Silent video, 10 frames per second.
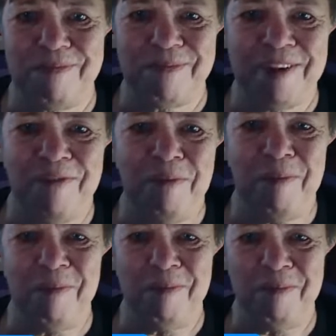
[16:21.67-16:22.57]

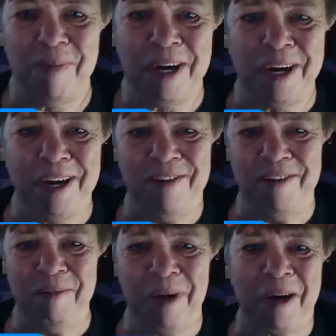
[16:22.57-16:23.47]
leaving my
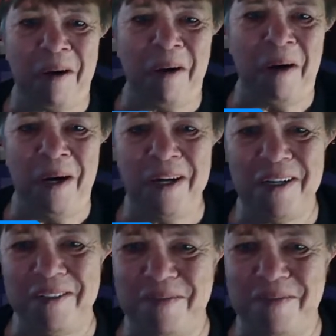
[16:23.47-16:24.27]
keys in my car.